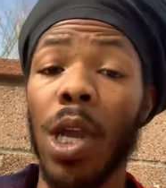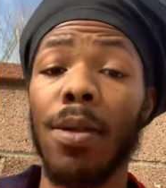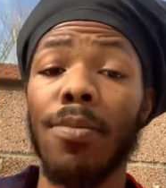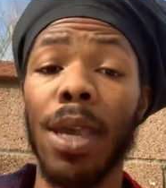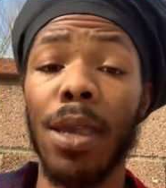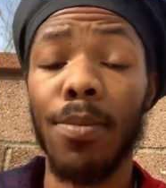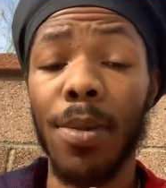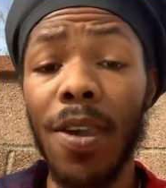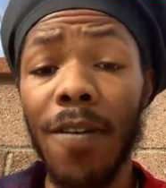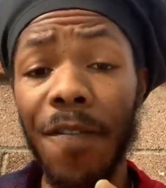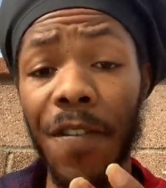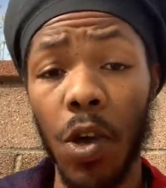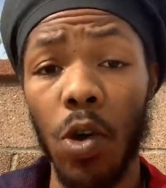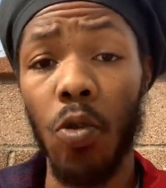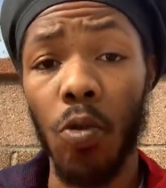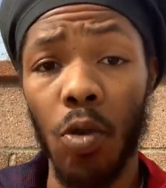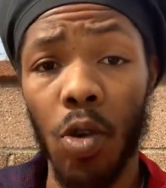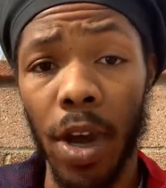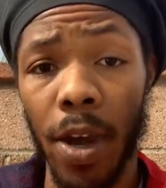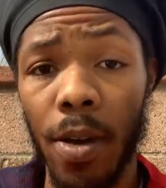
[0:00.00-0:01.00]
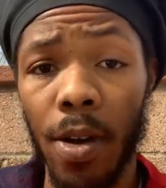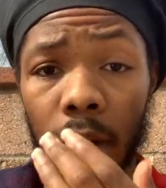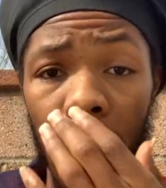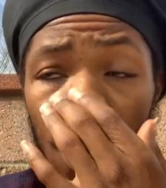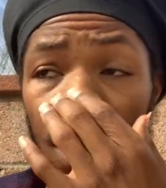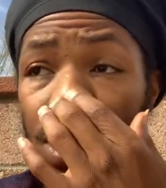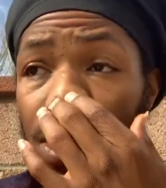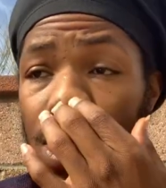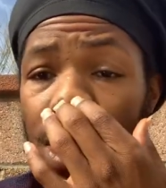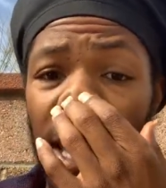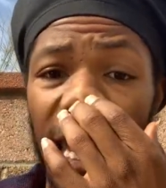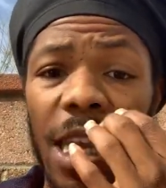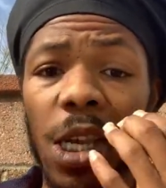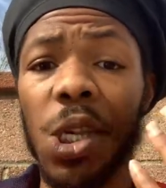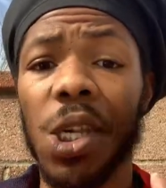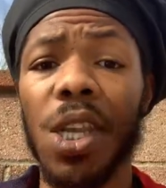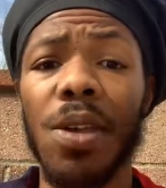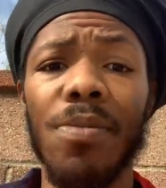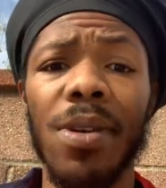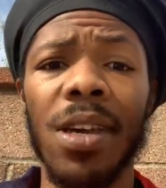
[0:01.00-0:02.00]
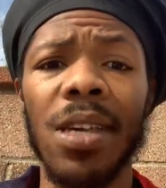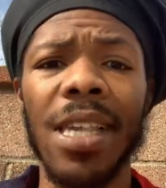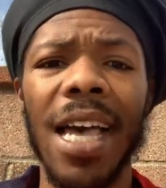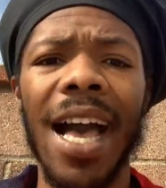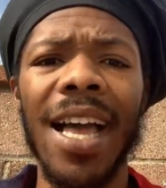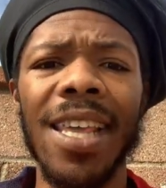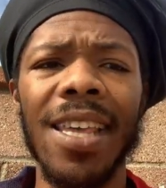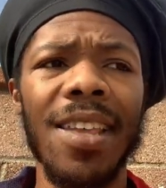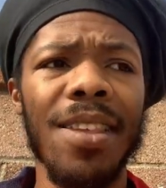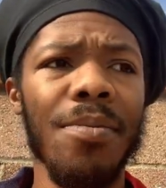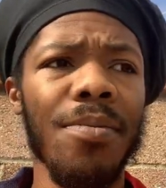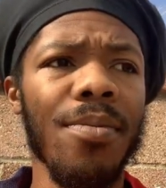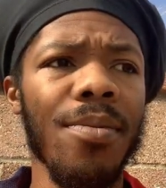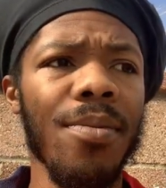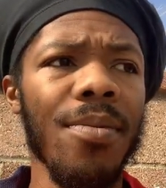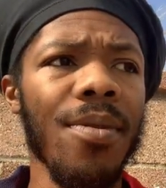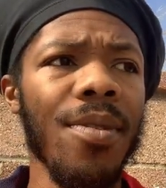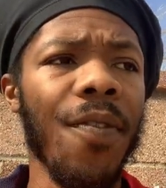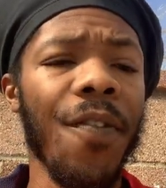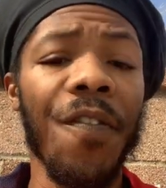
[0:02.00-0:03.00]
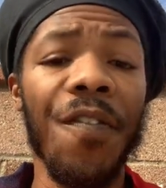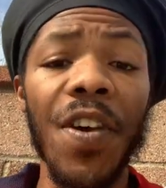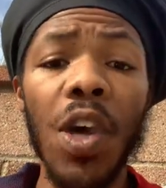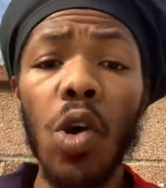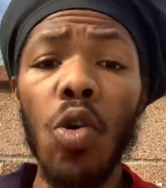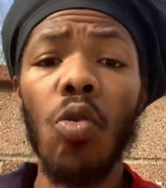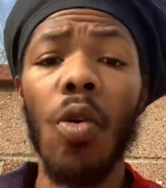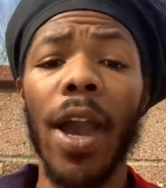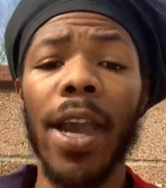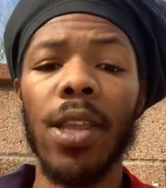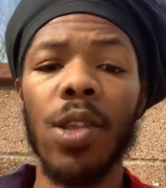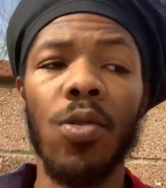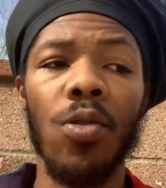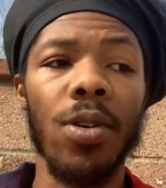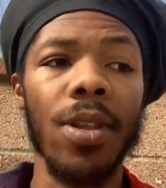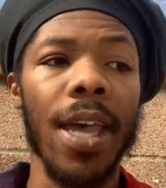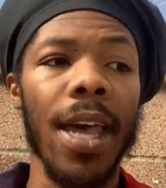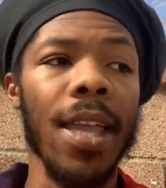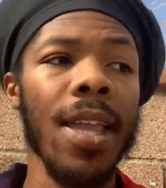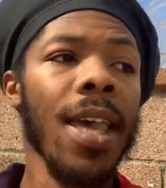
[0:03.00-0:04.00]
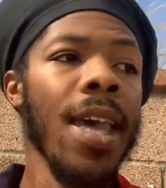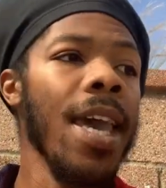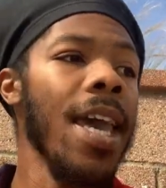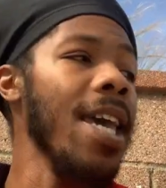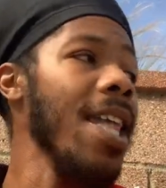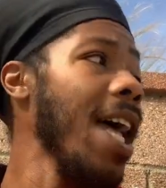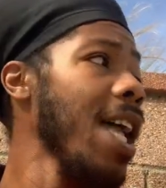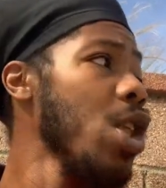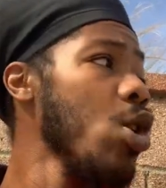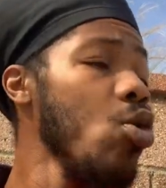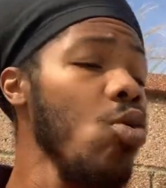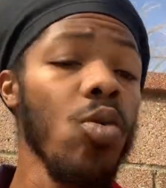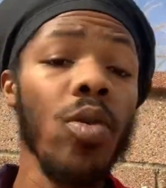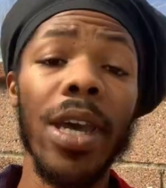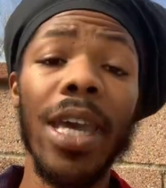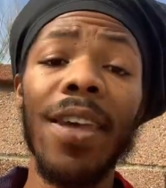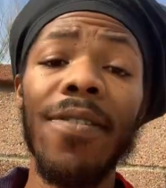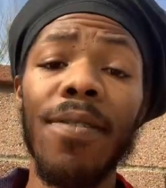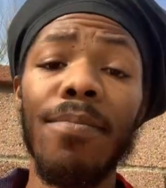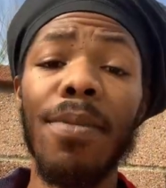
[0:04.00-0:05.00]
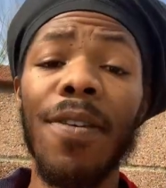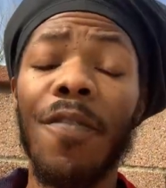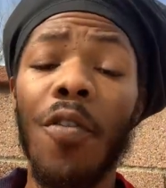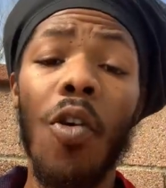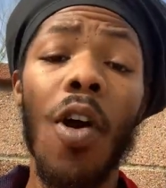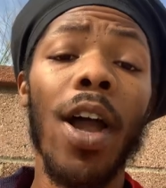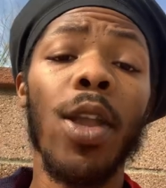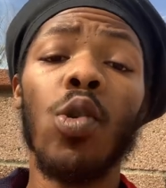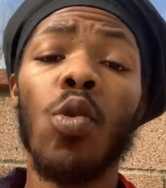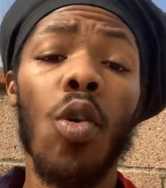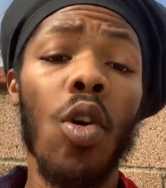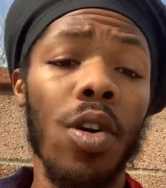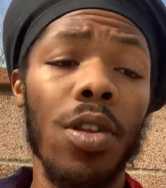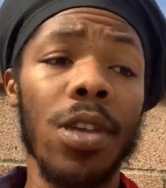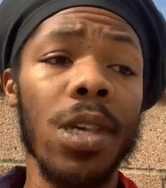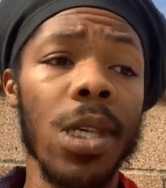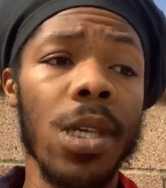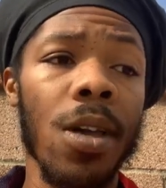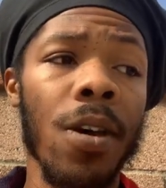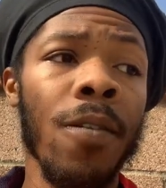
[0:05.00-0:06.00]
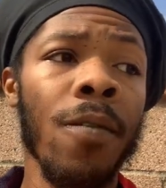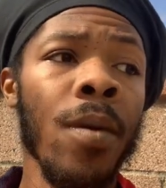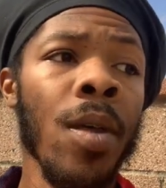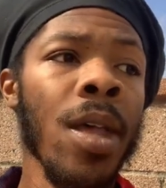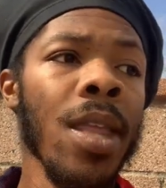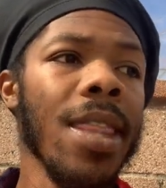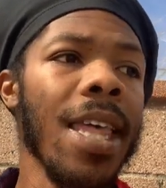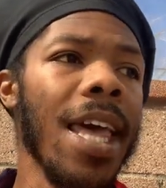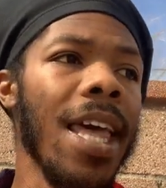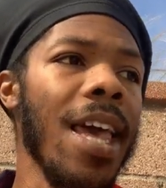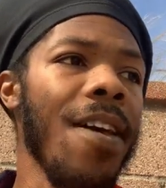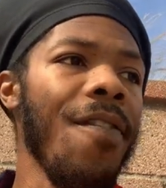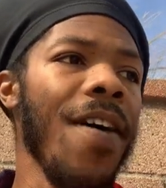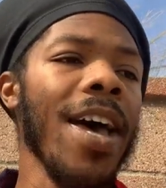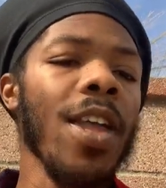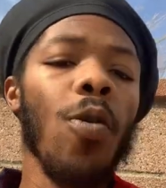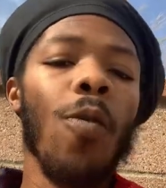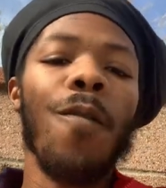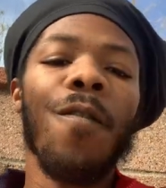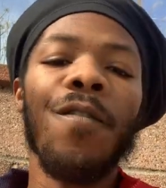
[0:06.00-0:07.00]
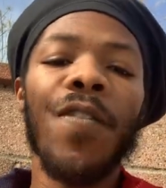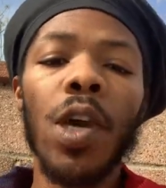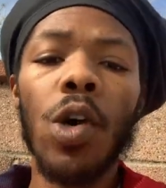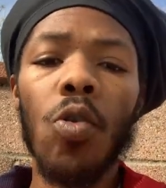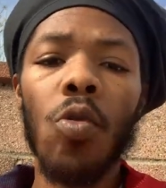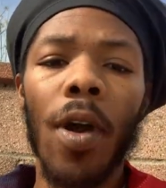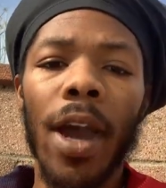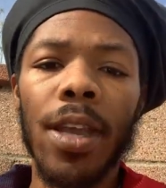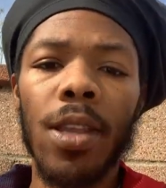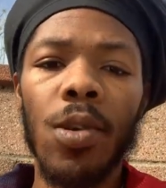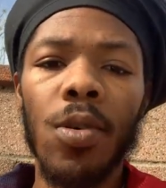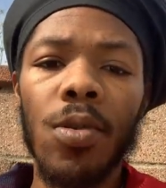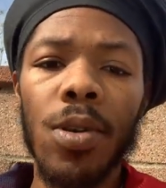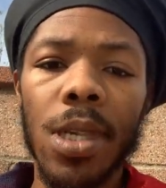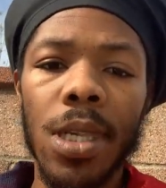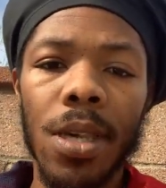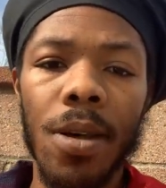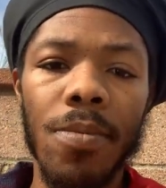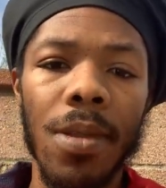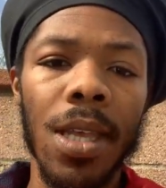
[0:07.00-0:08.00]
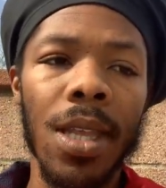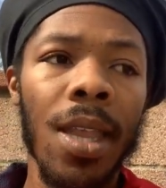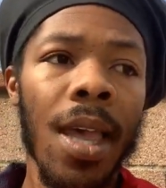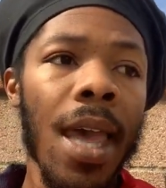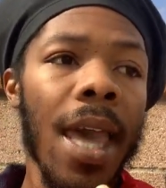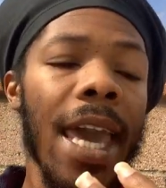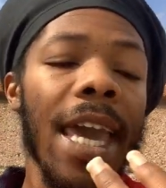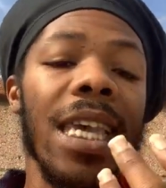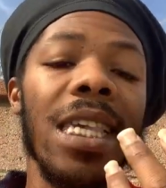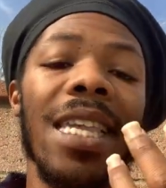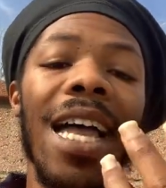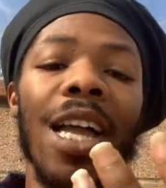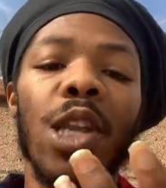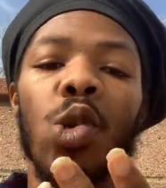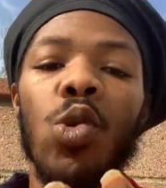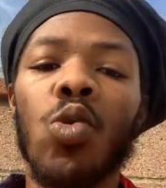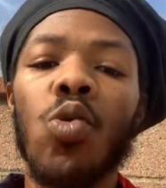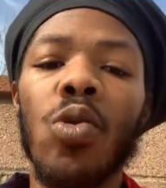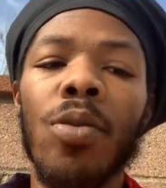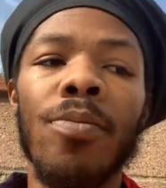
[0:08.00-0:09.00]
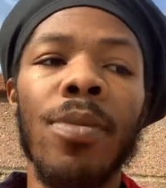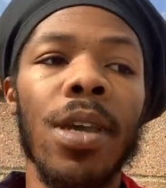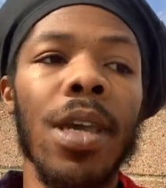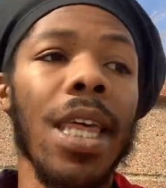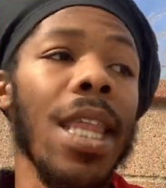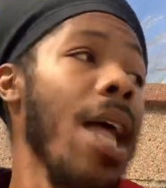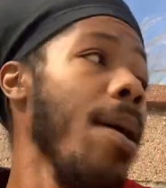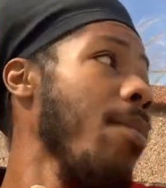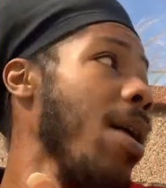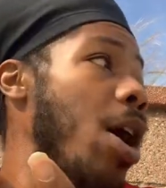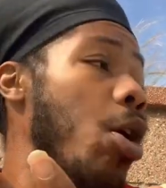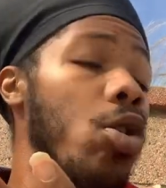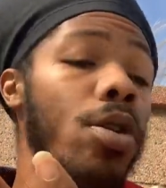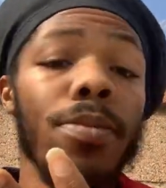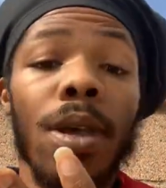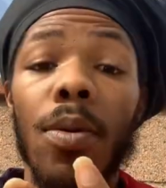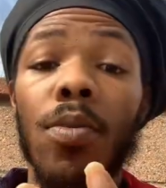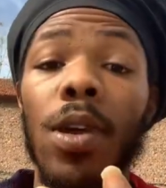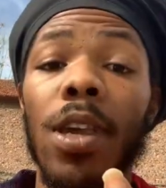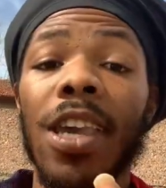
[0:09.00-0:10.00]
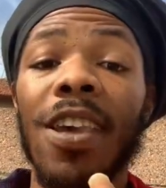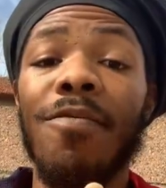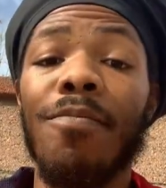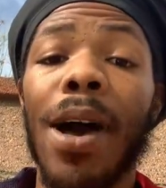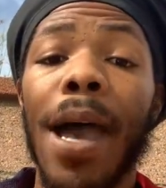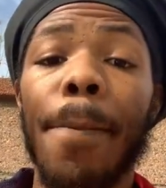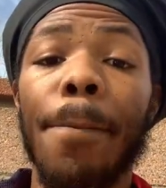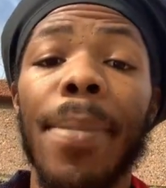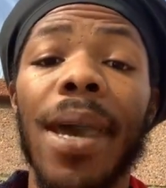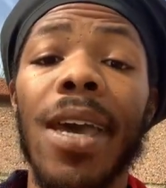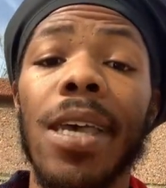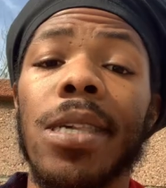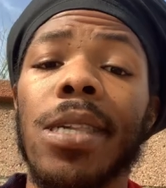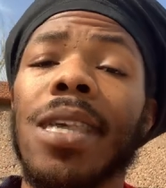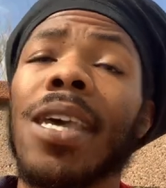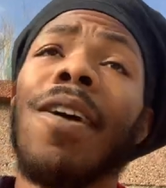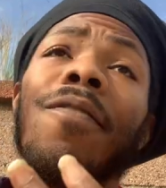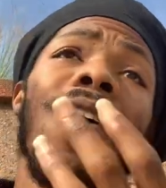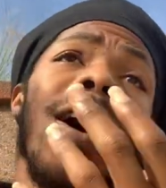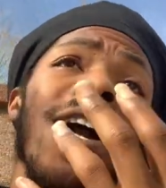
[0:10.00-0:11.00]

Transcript: to make me feel like shit because I didn't feel right doing that. And I knew, even before I knew all this stuff, that if I don't feel right doing something, it's not true to me, and I'm not going to be able to give my best. If I